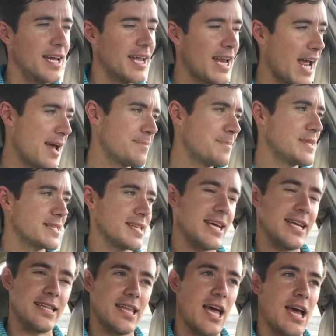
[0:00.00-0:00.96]
It happens
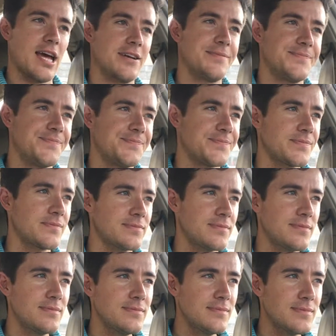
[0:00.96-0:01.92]
like that.
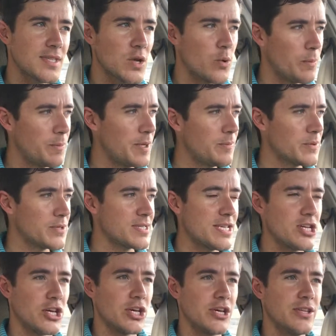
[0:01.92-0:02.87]
When people
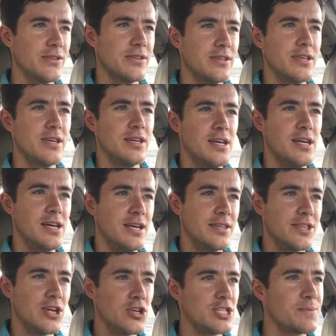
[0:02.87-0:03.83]
see good,
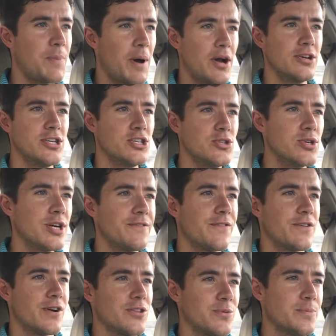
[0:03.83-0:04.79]
they're inspired to do good
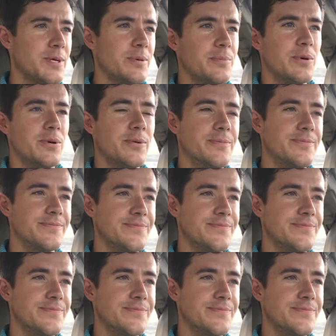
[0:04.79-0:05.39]
for other people.